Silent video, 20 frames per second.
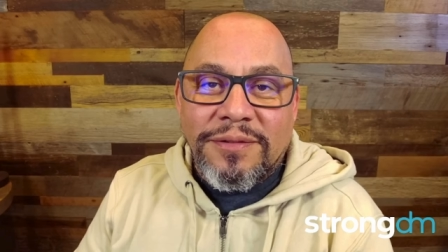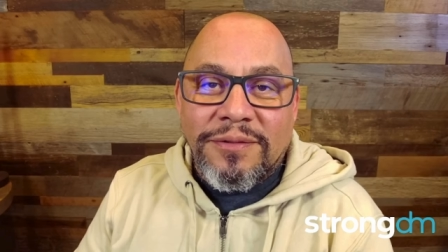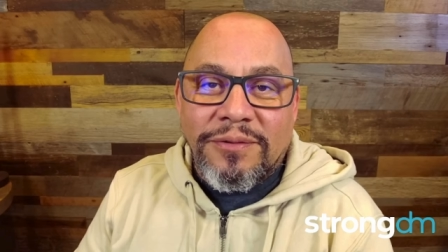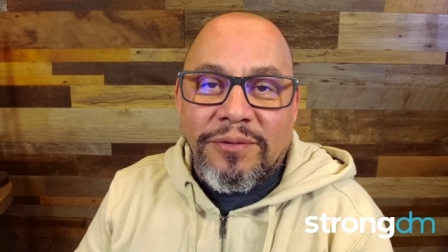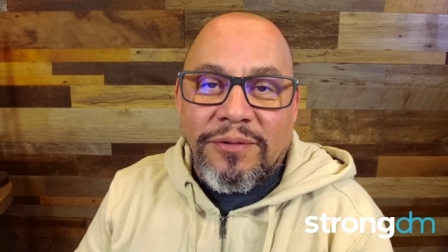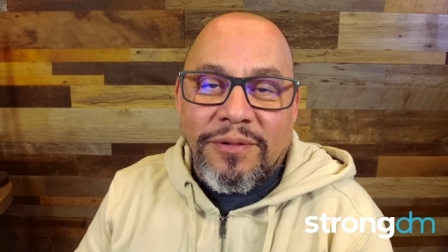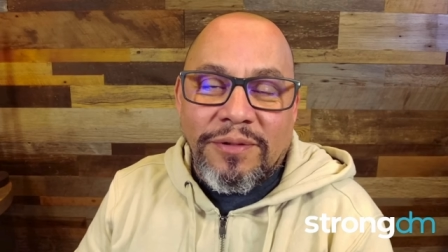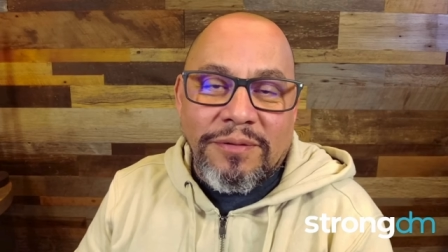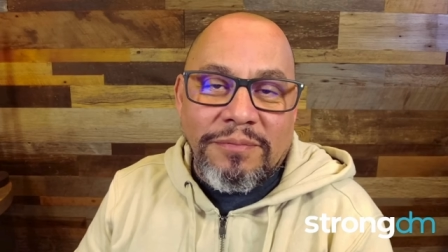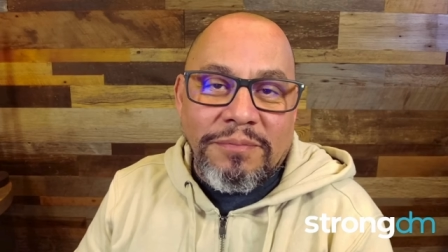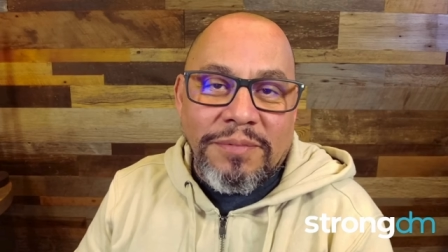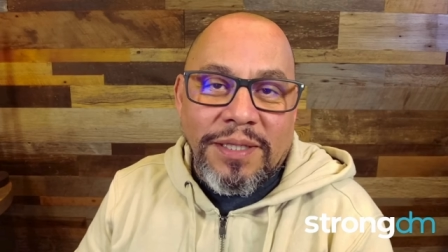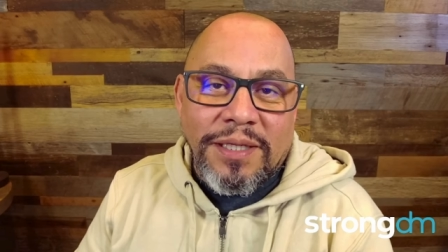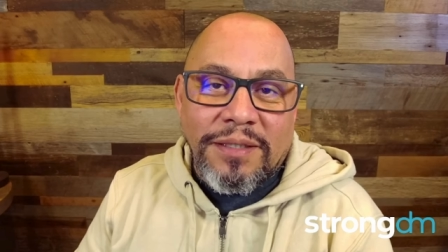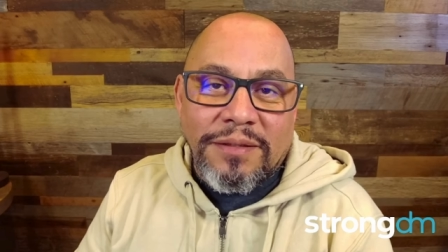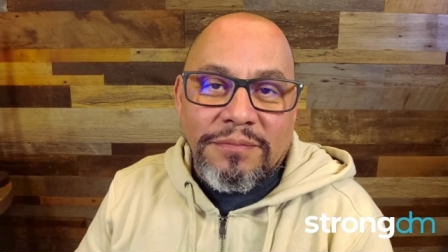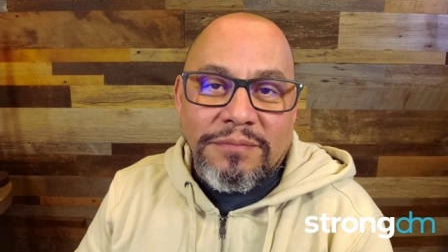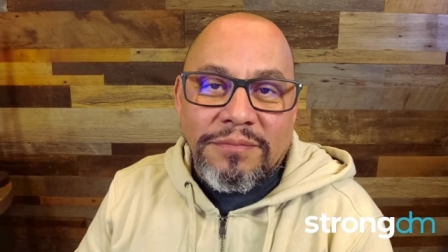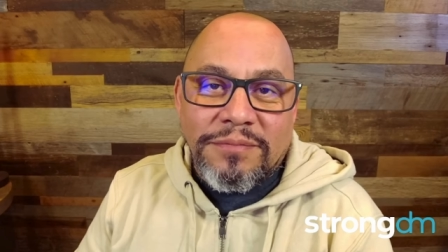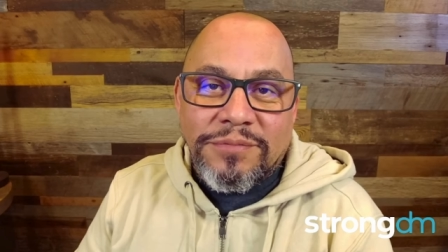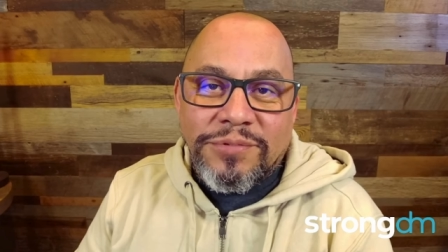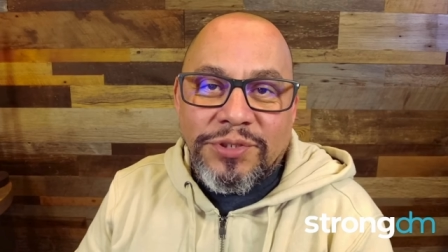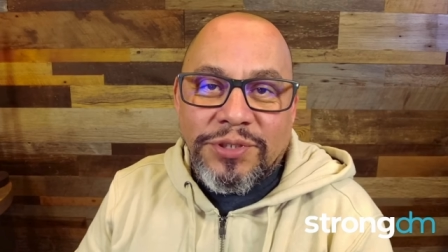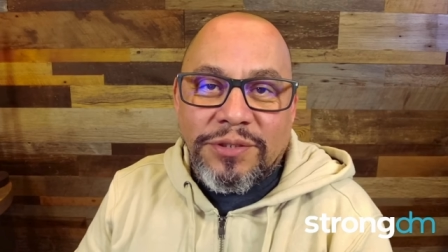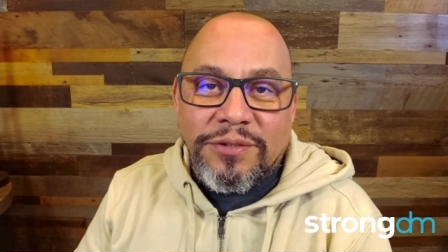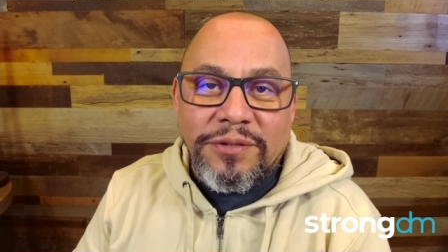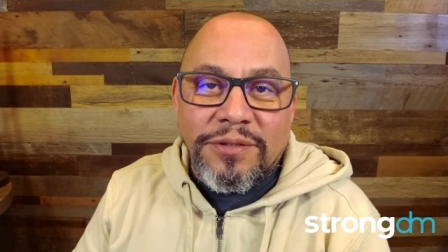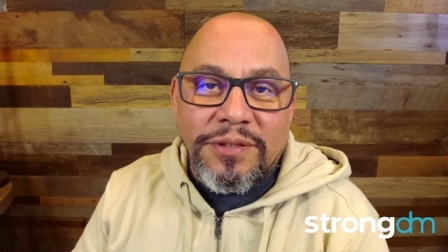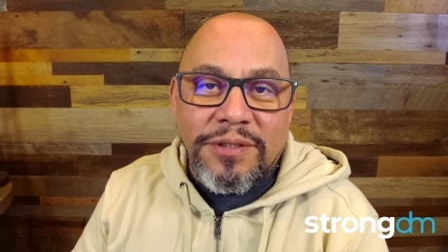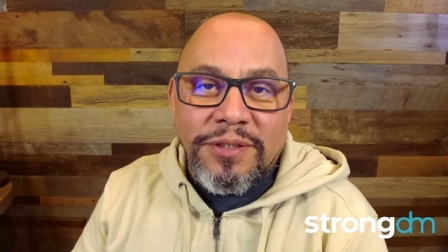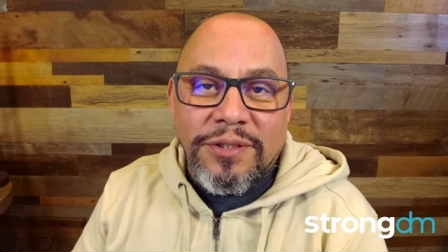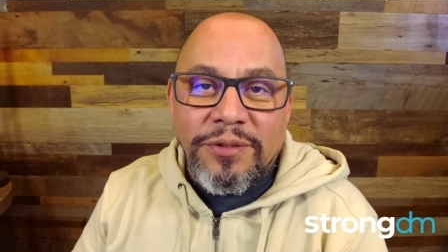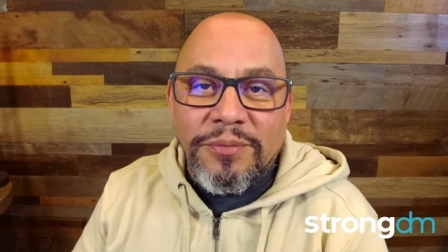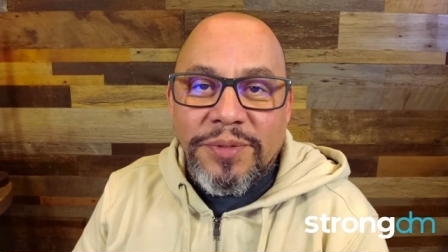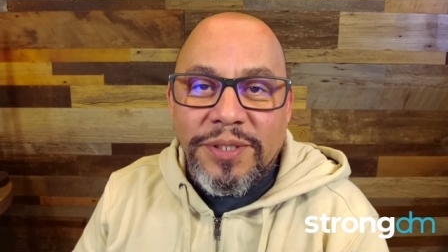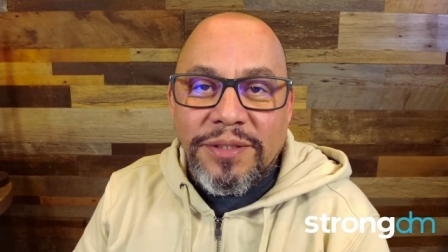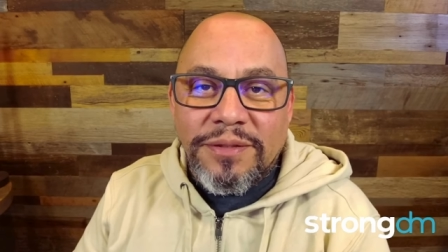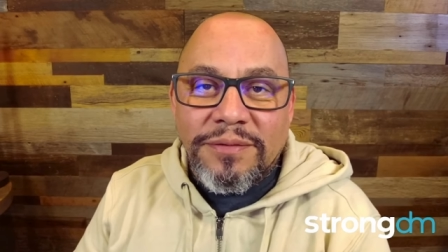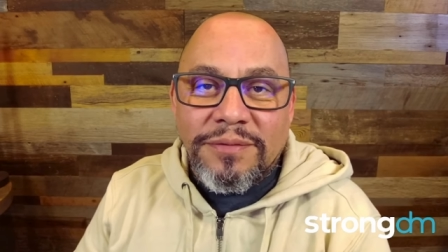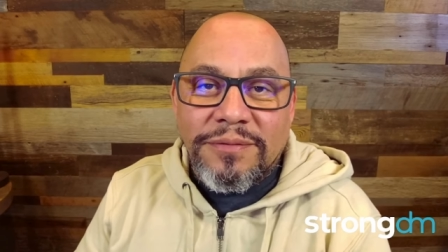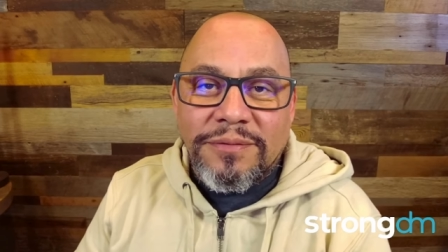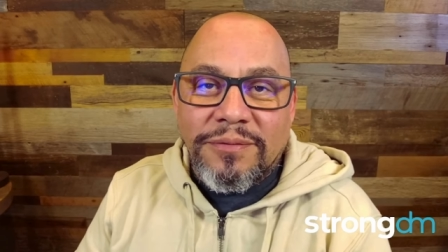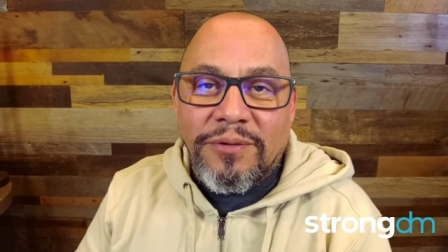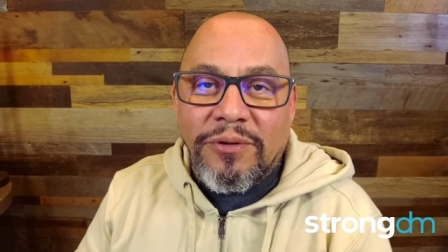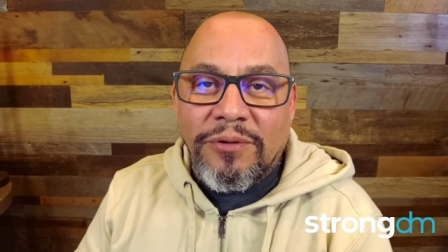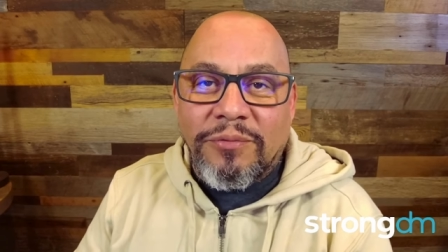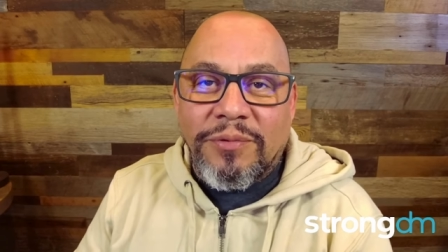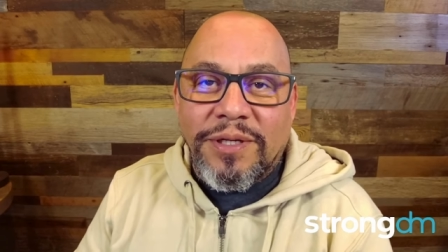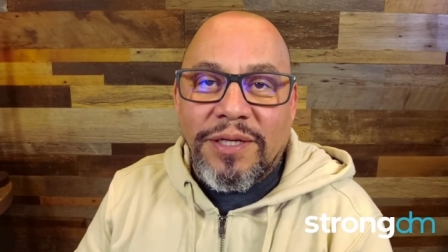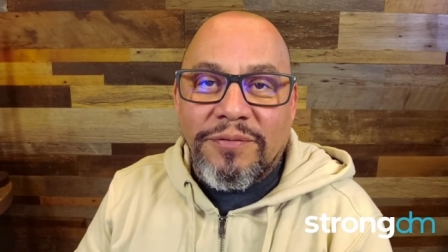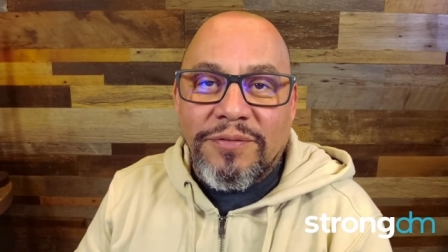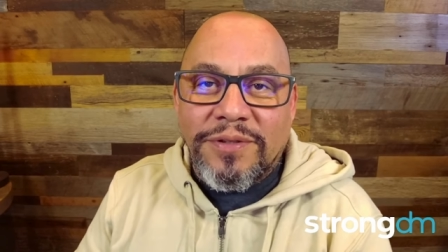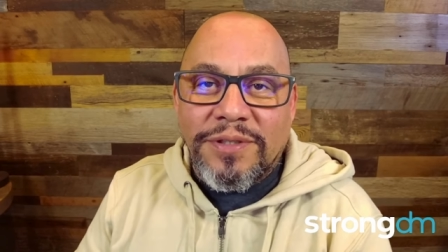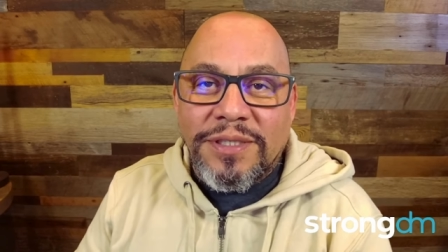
or that she couldn't hear me or whatever.